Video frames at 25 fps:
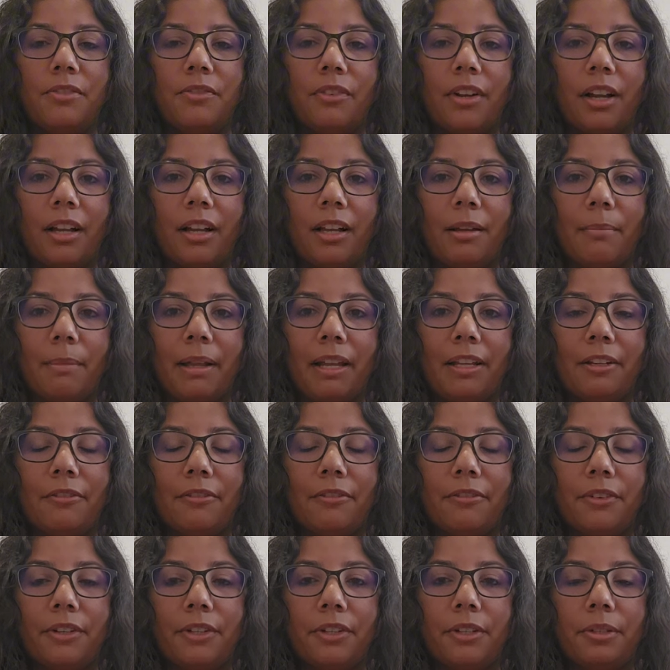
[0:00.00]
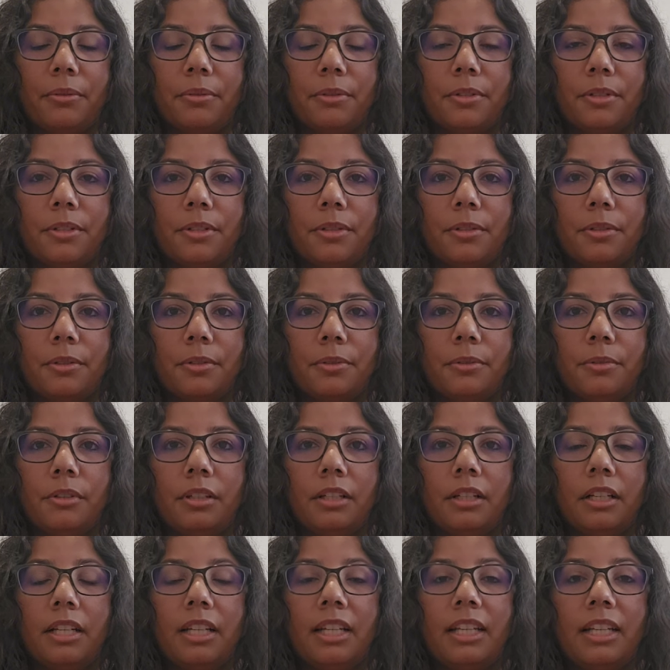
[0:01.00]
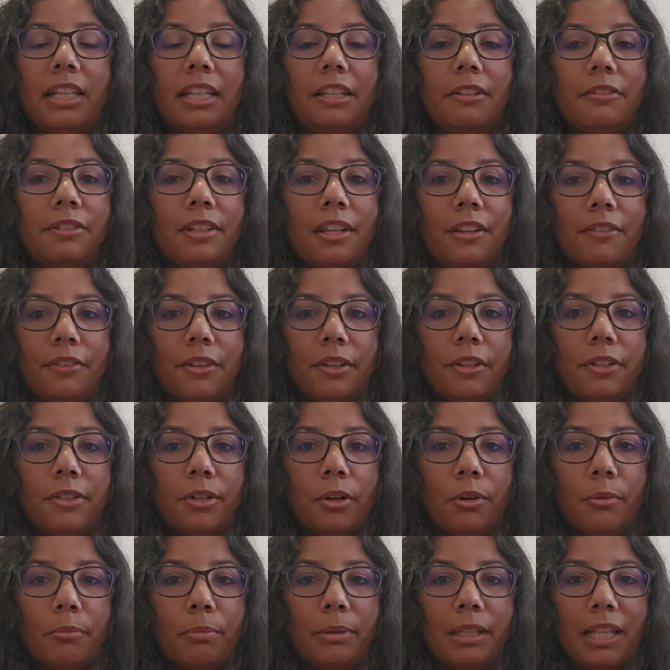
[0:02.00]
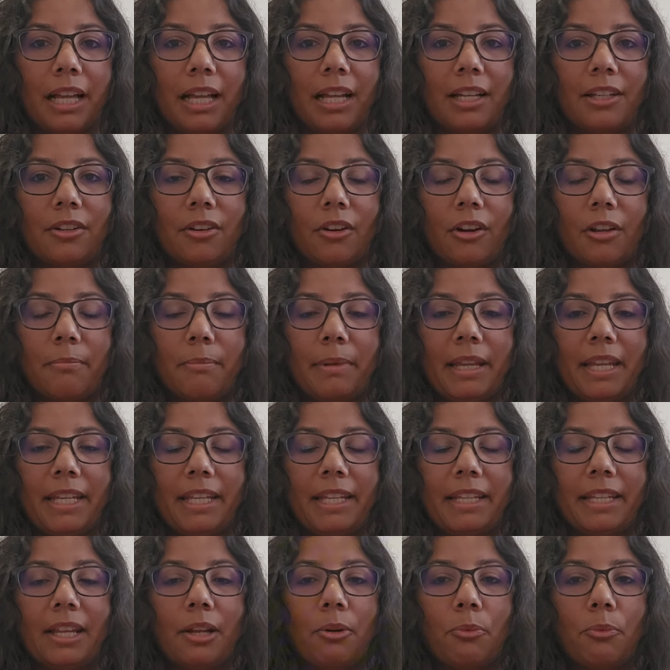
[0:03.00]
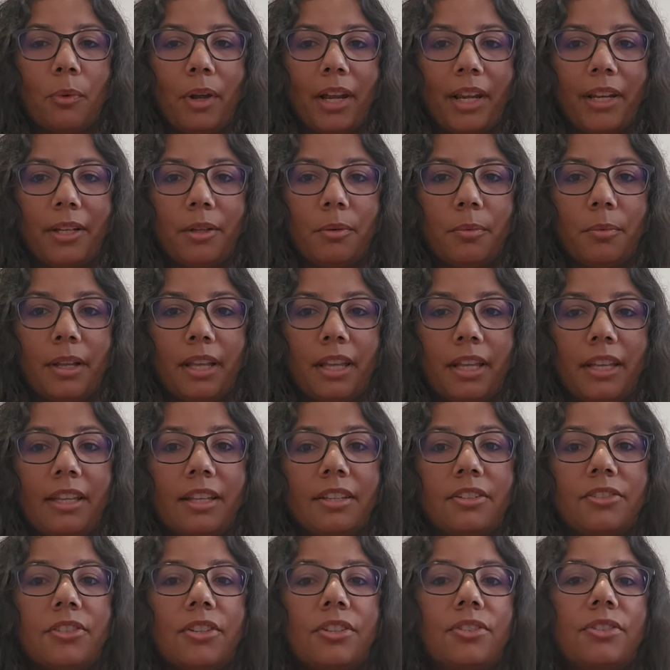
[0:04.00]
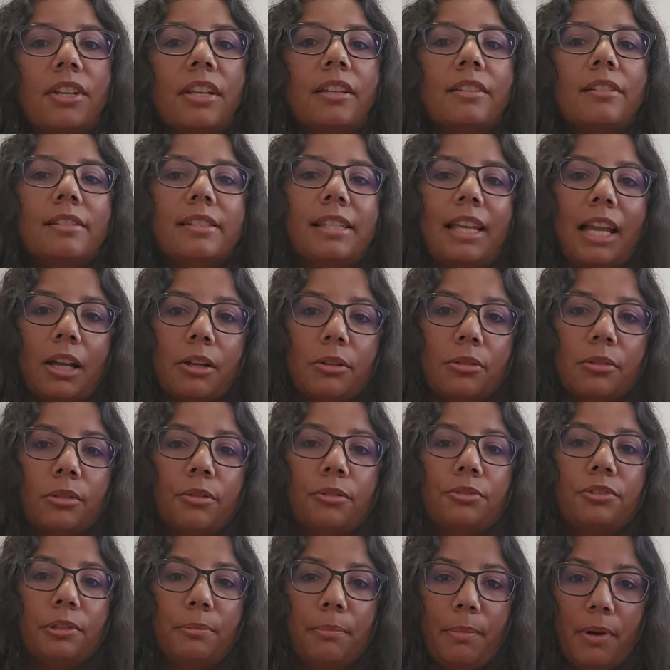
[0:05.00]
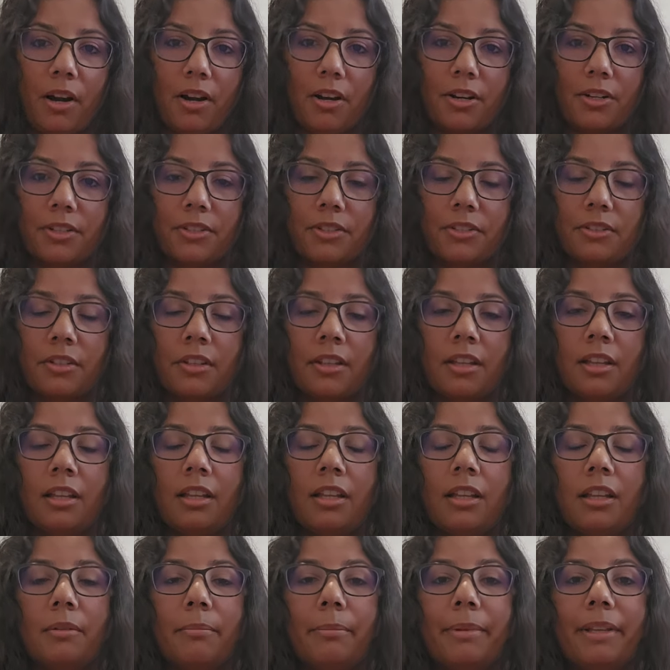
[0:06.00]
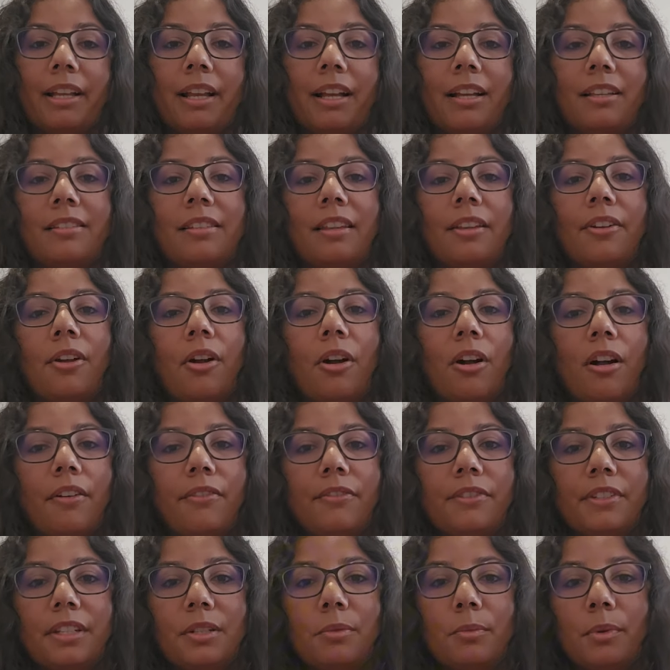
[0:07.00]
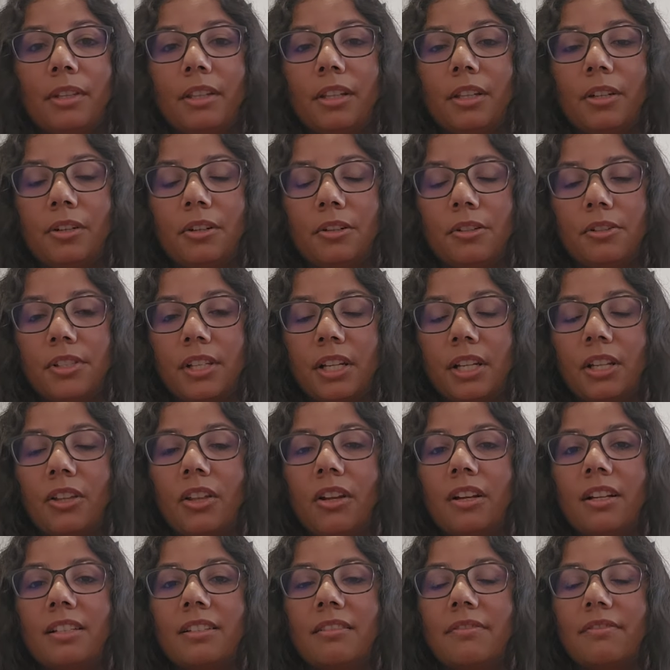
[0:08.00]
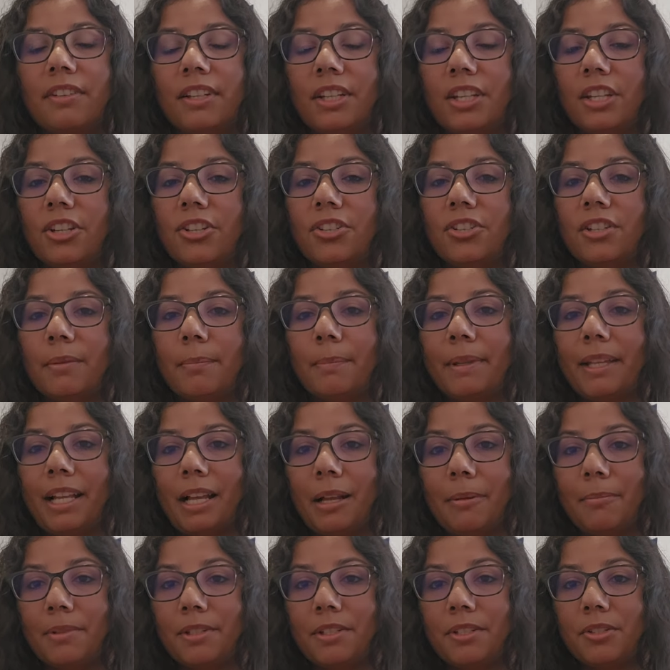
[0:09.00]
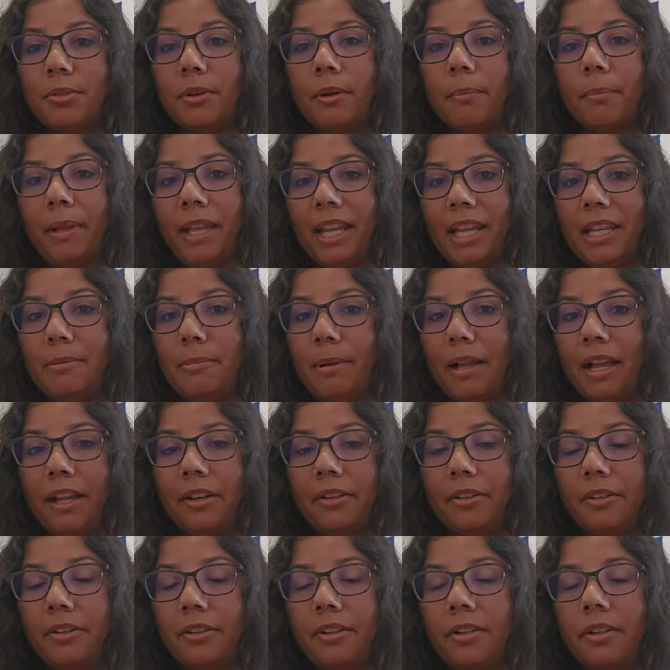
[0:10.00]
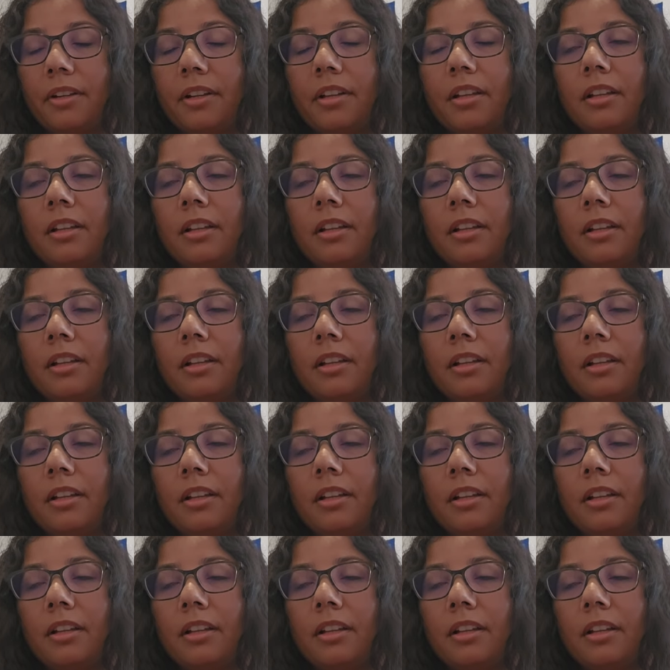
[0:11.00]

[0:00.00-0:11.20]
recommend for you to, even if you don't plan on making it right away, is to just download the parts. Because then often when the crochet along is finished, it becomes into a paid pattern.